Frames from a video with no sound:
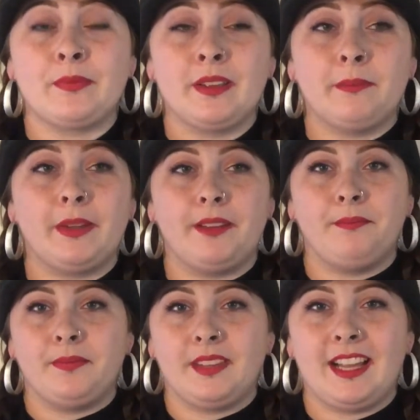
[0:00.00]
But
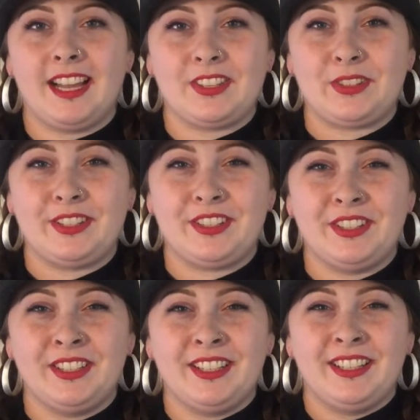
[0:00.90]
ostrich
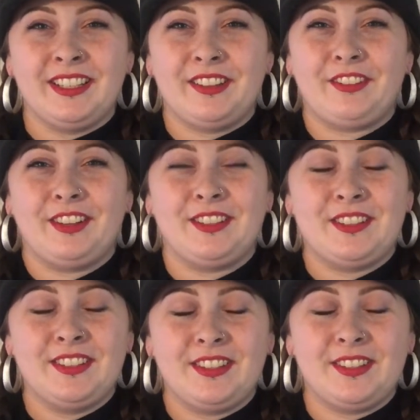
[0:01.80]

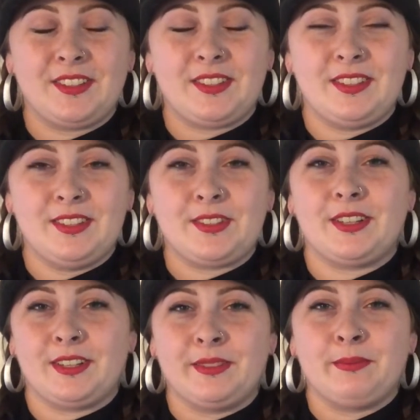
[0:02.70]
ferns, those
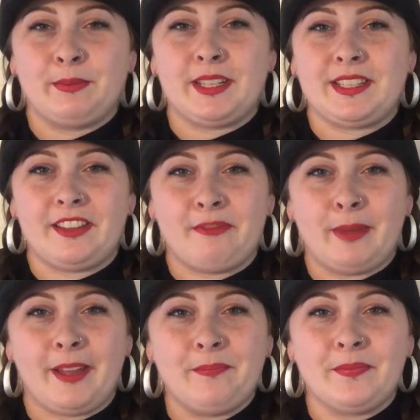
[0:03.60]
are pretty safe
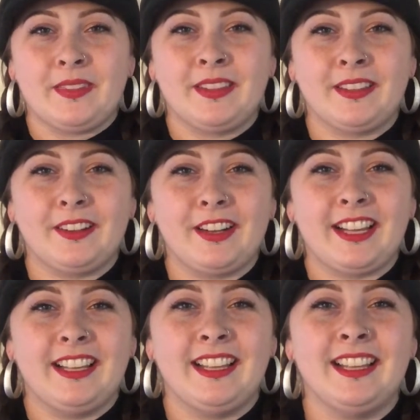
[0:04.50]
bet. All right,
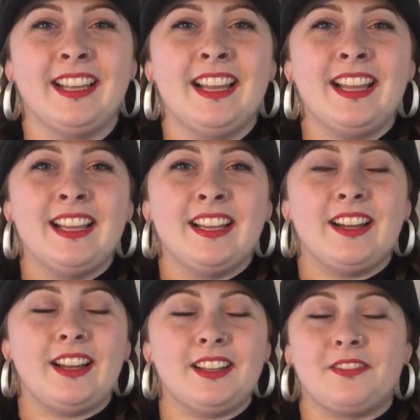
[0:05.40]

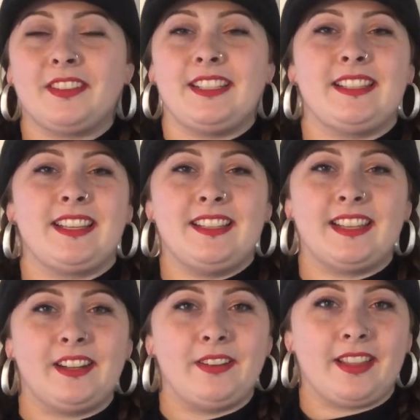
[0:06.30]
all different things to
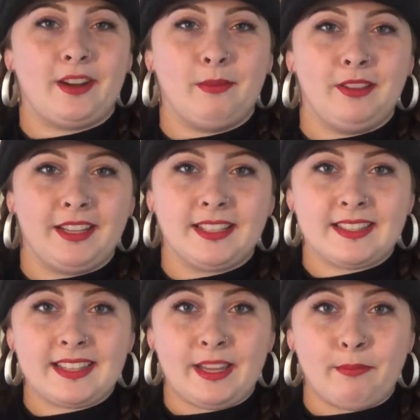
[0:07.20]
consider with edible
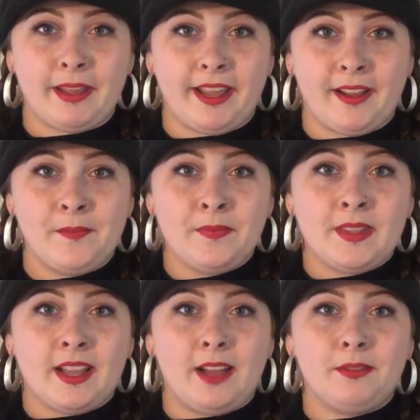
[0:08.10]
landscaping.
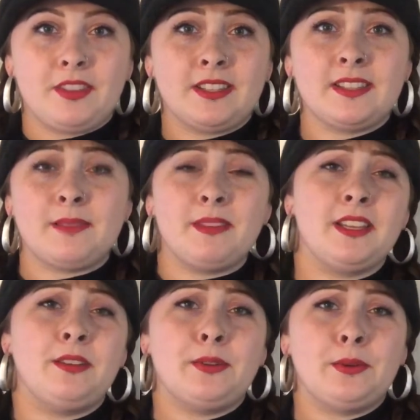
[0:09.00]
If this is something
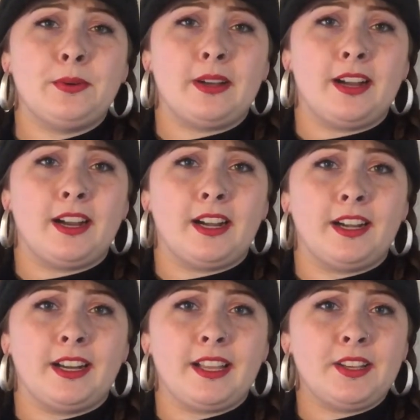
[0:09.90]
you
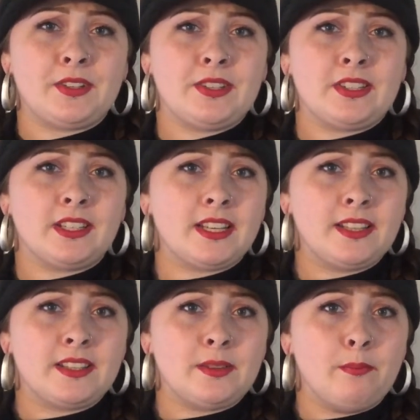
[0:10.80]
are interested in
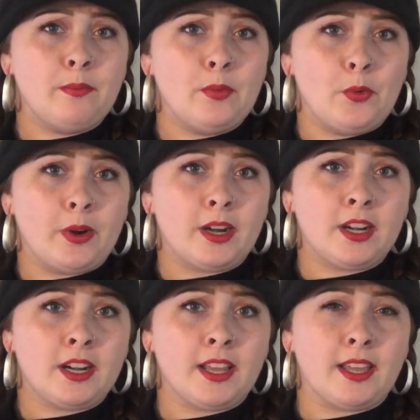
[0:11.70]
some
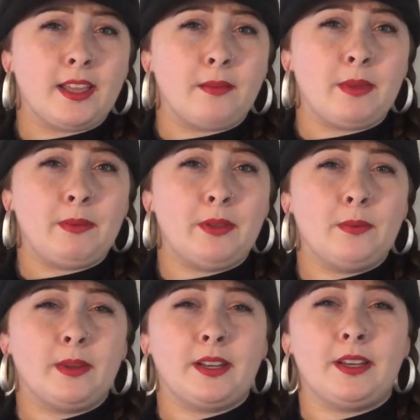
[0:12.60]
more, and maybe you
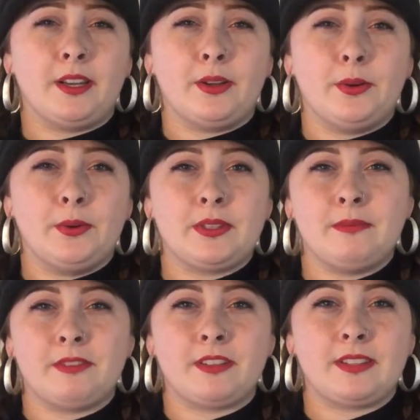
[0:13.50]
want to know some different